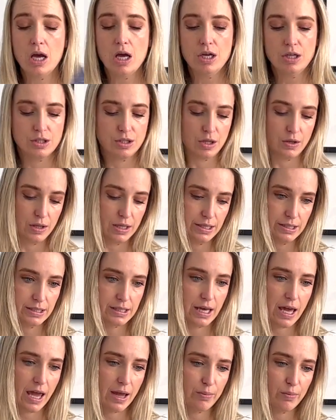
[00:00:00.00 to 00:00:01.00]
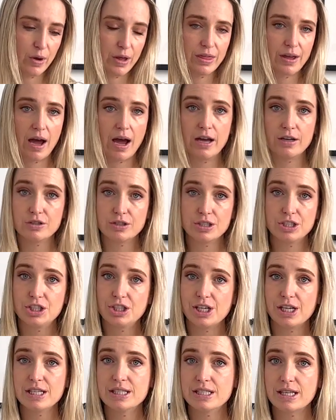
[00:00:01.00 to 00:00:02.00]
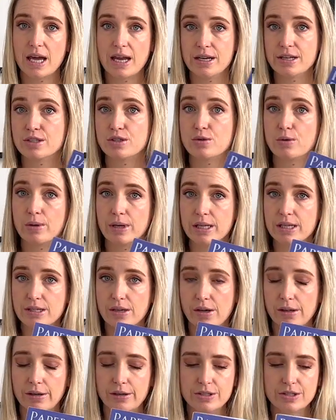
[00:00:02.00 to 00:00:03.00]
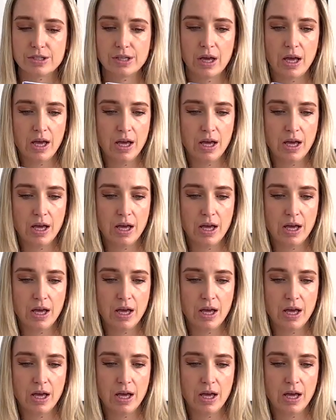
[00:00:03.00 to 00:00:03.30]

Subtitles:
So this came with 100 sheets and is $20.